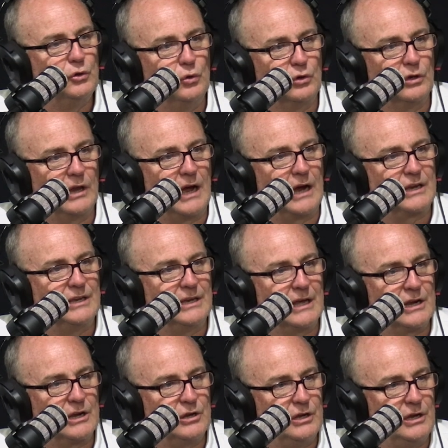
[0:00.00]
good luck,
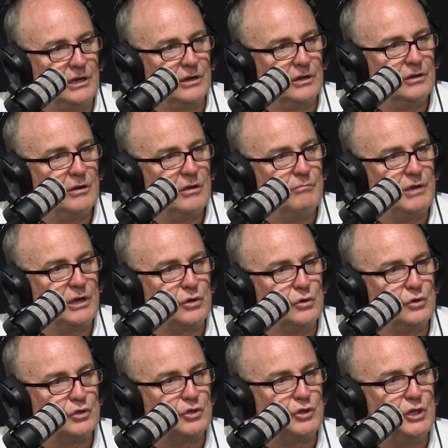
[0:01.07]
you're going to need it
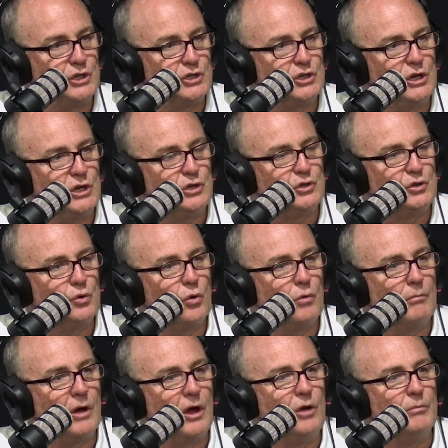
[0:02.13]
because this is
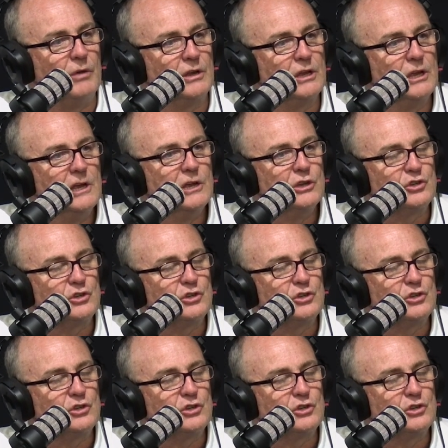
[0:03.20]
your moment.